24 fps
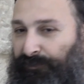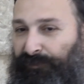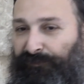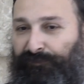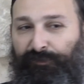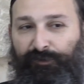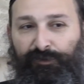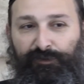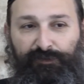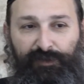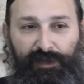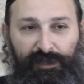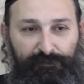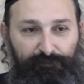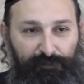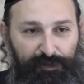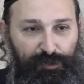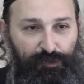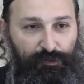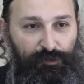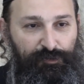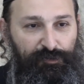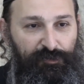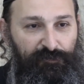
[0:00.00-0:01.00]
before that
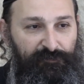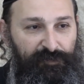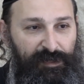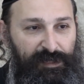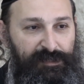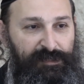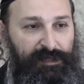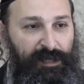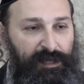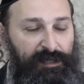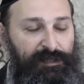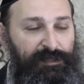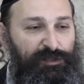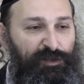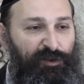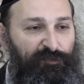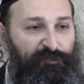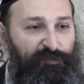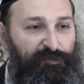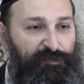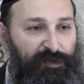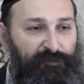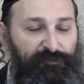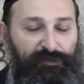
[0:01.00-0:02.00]
Malchut of Netzach and so forth,